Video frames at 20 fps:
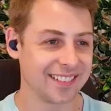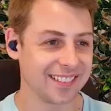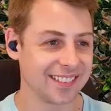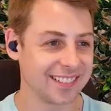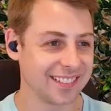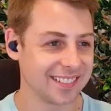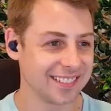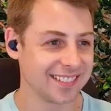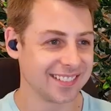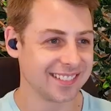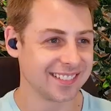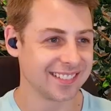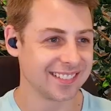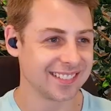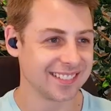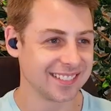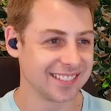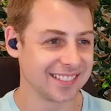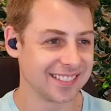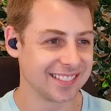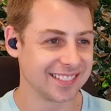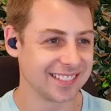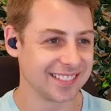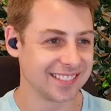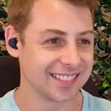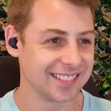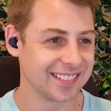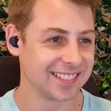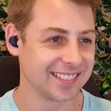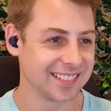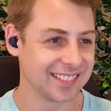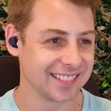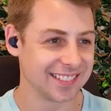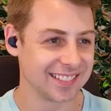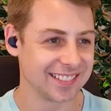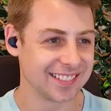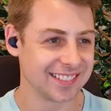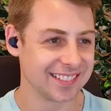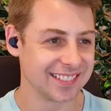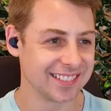
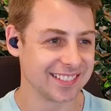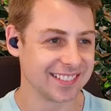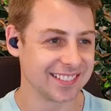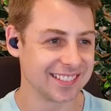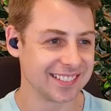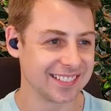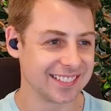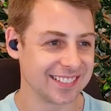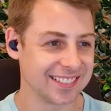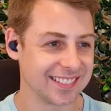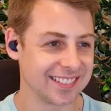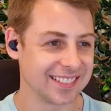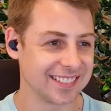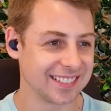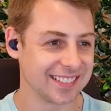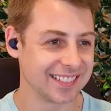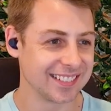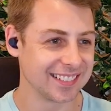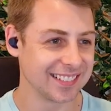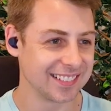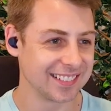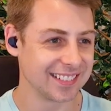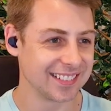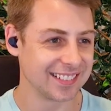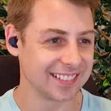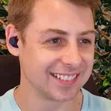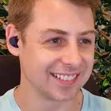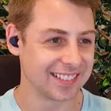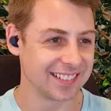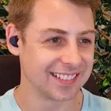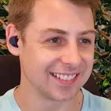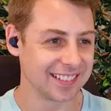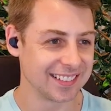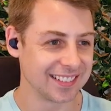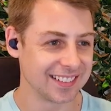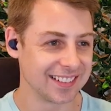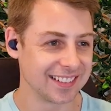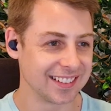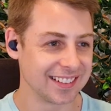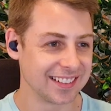
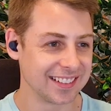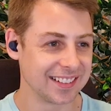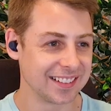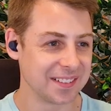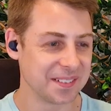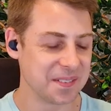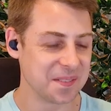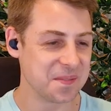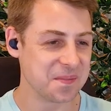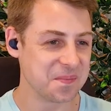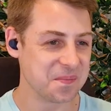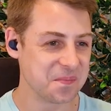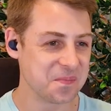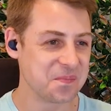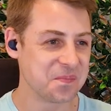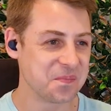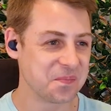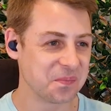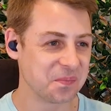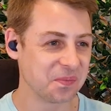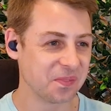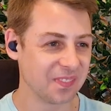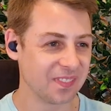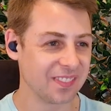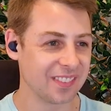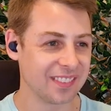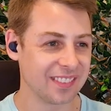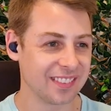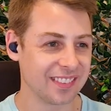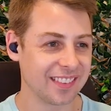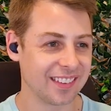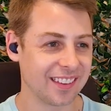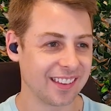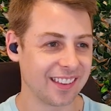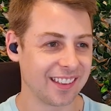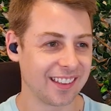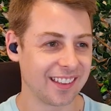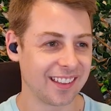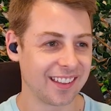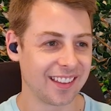
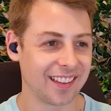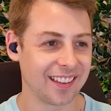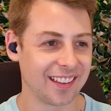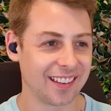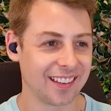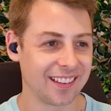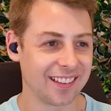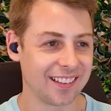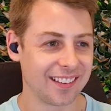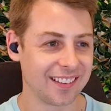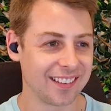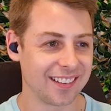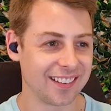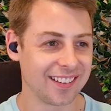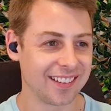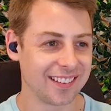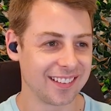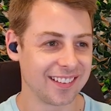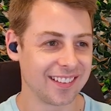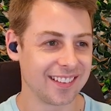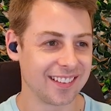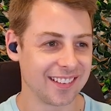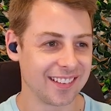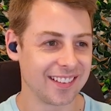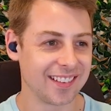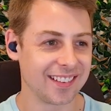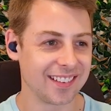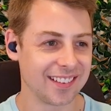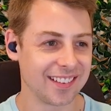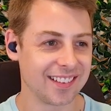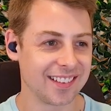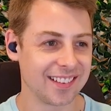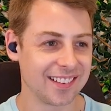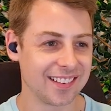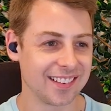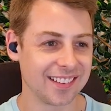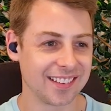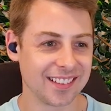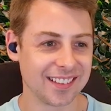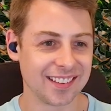(silent)